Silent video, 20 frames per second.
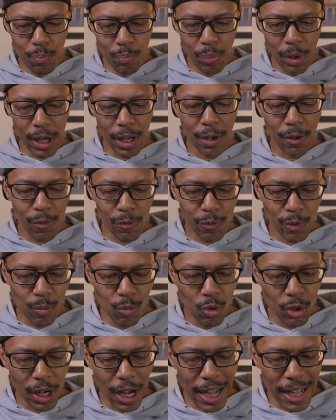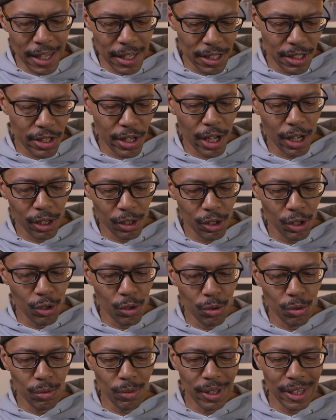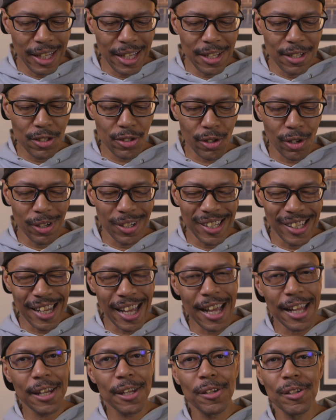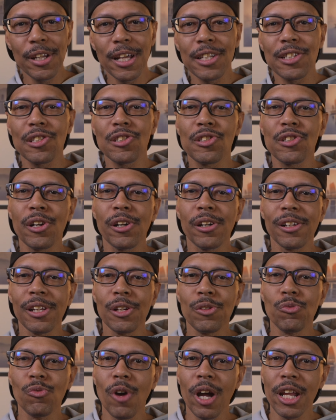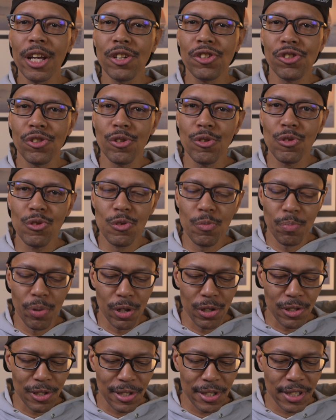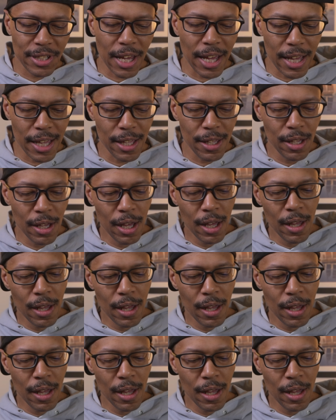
but from what I could tell you, these are not necessarily running shoes per se,